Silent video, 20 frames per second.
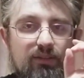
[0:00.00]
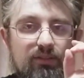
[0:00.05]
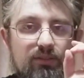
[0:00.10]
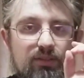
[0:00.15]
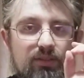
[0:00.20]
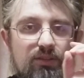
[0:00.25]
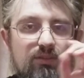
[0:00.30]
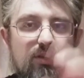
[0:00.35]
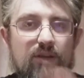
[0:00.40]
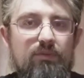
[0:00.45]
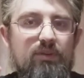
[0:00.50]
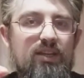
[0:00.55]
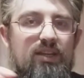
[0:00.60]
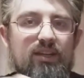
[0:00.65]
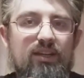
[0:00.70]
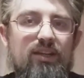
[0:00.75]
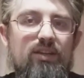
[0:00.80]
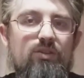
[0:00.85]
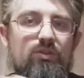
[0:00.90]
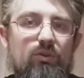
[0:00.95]
you don't need
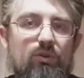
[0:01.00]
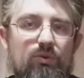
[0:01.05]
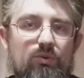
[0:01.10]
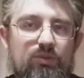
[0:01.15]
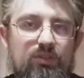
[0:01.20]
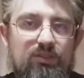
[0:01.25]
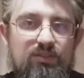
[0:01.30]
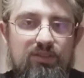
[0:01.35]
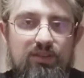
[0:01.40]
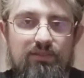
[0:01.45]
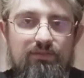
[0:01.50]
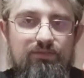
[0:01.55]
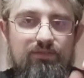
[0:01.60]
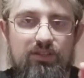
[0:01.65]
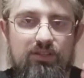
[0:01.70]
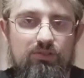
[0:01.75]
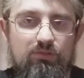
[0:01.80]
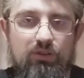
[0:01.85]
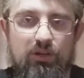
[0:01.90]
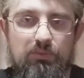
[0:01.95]
an exhaustive
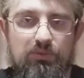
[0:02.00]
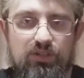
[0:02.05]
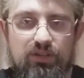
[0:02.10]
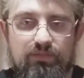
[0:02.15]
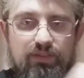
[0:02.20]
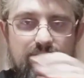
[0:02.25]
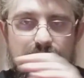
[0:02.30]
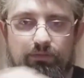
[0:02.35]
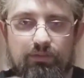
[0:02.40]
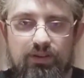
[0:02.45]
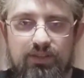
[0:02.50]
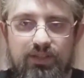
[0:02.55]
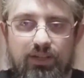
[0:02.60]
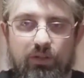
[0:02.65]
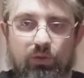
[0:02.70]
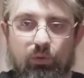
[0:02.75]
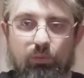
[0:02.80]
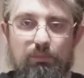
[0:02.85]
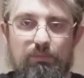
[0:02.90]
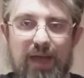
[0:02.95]
description of every
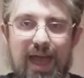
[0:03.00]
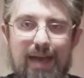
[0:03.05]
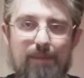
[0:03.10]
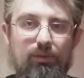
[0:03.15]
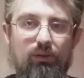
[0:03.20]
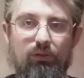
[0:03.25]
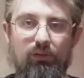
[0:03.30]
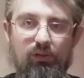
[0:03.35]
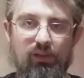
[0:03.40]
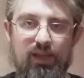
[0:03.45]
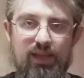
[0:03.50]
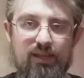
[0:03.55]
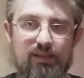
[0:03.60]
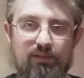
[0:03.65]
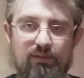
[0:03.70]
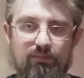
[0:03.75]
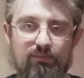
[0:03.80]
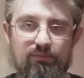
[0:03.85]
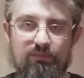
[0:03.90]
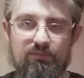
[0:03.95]
single pebble
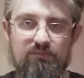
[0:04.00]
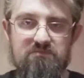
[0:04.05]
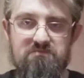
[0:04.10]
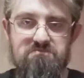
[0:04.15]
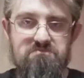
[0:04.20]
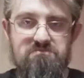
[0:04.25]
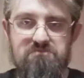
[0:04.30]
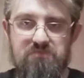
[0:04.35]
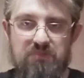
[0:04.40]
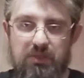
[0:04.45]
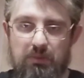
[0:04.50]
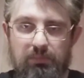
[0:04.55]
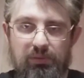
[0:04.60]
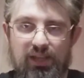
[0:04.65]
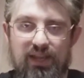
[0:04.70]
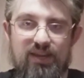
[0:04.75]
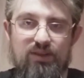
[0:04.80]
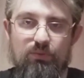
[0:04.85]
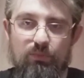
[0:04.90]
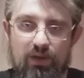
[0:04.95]
in the
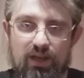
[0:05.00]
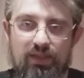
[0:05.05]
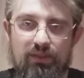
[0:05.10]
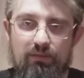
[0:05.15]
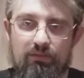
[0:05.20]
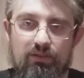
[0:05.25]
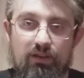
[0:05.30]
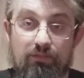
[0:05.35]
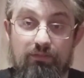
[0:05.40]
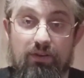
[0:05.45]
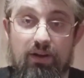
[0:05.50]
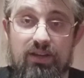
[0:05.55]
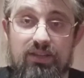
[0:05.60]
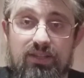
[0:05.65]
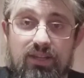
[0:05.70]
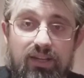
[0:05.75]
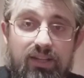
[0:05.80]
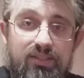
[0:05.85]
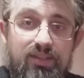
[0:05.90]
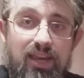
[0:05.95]
place where a fight's
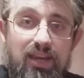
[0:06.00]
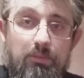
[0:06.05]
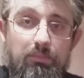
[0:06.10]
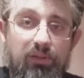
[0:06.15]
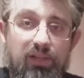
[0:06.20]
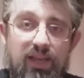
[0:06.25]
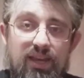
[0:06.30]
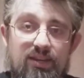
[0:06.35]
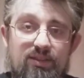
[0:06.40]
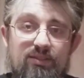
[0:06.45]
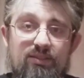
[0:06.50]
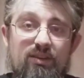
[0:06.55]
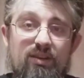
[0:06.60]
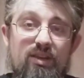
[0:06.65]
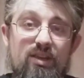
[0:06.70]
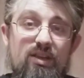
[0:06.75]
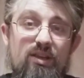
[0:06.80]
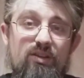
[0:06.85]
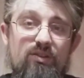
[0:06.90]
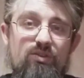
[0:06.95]
going to take place.
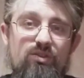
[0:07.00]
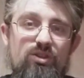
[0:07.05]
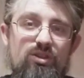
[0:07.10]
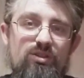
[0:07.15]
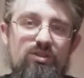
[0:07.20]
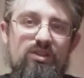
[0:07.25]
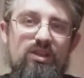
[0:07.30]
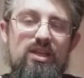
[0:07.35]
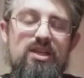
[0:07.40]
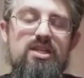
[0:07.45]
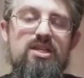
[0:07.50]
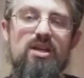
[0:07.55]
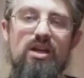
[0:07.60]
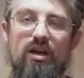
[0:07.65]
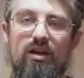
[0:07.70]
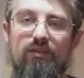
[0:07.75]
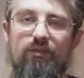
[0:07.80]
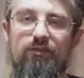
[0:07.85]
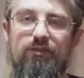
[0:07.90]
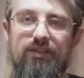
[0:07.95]
Just
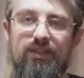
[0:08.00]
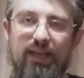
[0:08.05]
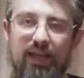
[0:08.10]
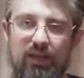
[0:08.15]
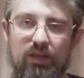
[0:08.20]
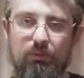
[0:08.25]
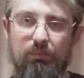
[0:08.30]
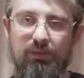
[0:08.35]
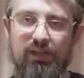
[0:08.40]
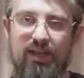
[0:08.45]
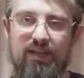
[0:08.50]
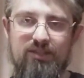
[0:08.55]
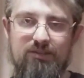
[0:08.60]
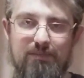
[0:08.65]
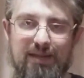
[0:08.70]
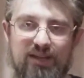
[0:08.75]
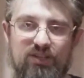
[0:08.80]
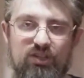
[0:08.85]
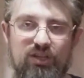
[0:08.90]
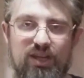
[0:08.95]
enough to get your players'
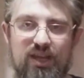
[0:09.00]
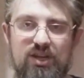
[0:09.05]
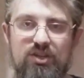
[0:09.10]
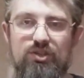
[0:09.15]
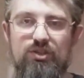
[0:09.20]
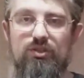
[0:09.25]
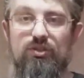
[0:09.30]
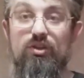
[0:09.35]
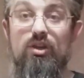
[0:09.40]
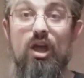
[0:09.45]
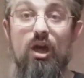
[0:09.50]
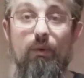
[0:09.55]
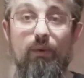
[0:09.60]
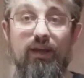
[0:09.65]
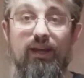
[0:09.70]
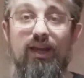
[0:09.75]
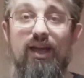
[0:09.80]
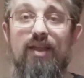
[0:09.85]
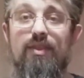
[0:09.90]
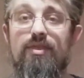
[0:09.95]
imaginations
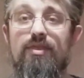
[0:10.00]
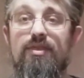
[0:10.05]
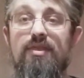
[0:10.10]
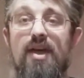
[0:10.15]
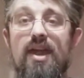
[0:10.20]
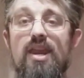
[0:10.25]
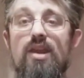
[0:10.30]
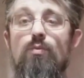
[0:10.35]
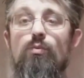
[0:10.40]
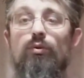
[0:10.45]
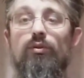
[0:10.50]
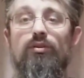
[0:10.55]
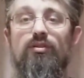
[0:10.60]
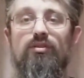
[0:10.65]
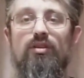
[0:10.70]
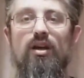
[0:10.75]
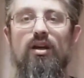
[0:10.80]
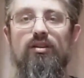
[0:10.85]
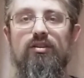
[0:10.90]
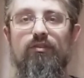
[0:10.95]
going, and they will
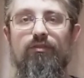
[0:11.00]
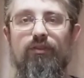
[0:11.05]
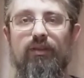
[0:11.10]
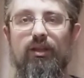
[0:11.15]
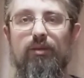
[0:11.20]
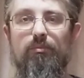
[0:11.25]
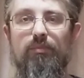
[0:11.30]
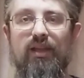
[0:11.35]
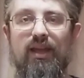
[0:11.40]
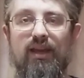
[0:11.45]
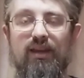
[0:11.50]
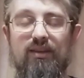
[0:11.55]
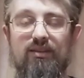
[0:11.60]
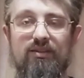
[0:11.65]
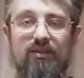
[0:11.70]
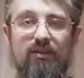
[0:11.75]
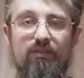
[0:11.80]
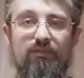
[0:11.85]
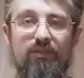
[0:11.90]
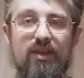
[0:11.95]
start to fill in blanks.
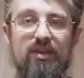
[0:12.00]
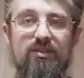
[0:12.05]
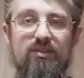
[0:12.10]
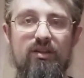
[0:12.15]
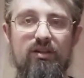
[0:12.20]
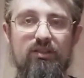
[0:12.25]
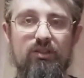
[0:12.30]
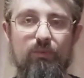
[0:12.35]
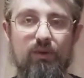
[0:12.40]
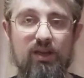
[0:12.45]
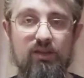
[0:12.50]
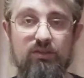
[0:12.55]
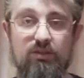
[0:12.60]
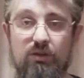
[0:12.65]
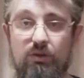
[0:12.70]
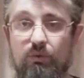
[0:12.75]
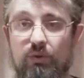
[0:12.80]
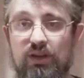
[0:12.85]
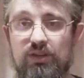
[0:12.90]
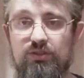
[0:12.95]
And if they start to ask
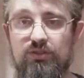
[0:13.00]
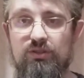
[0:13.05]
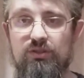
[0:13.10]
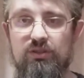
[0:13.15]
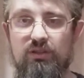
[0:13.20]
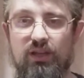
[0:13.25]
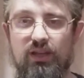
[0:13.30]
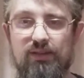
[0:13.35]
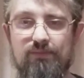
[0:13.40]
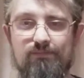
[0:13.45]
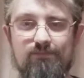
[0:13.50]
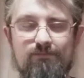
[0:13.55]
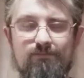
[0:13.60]
you questions like,